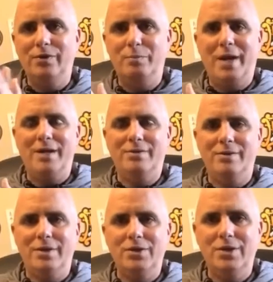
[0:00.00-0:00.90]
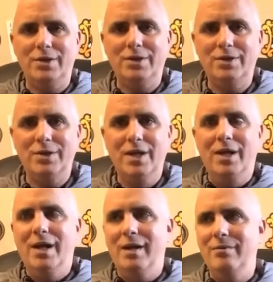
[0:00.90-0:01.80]
as a pastor in a church.
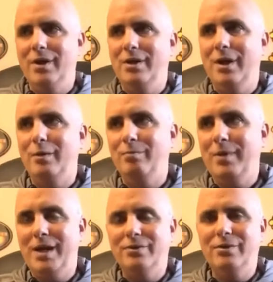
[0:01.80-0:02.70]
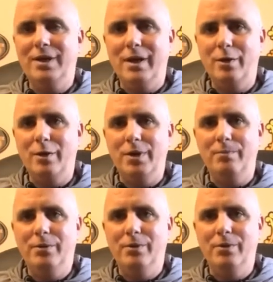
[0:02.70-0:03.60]
I've done a lot of counseling to help
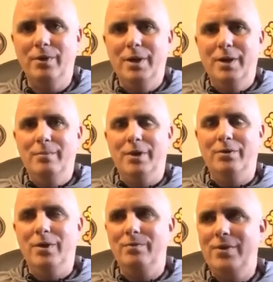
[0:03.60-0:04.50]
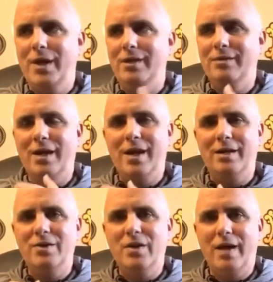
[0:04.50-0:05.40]
people because what I'm saying is,
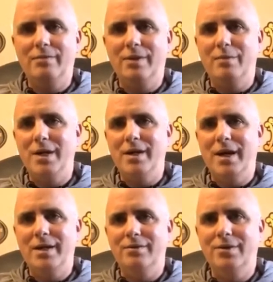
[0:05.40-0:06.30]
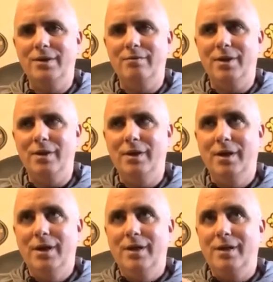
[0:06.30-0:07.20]
God, you have to let me in. I deserve it.
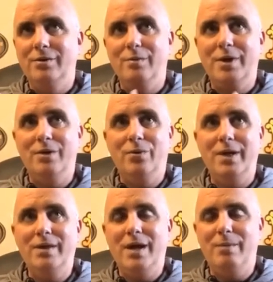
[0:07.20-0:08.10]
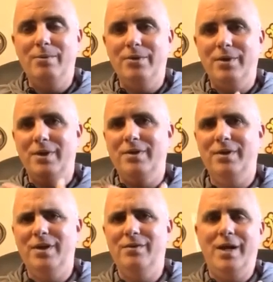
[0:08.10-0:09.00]
You know, it's going to be quite the opposite. I'm going to
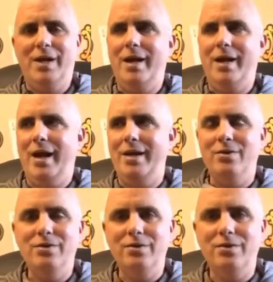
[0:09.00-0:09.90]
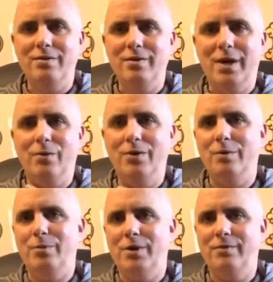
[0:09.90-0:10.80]
say, you know what? I, I don't deserve it. I
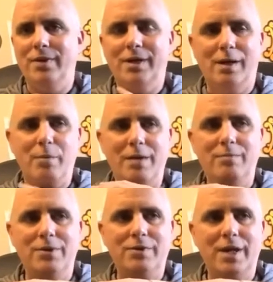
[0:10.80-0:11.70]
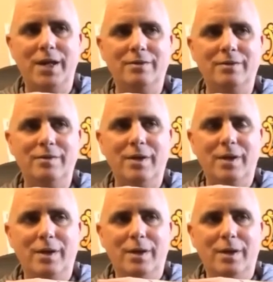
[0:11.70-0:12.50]
wasn't perfect. I made mistakes.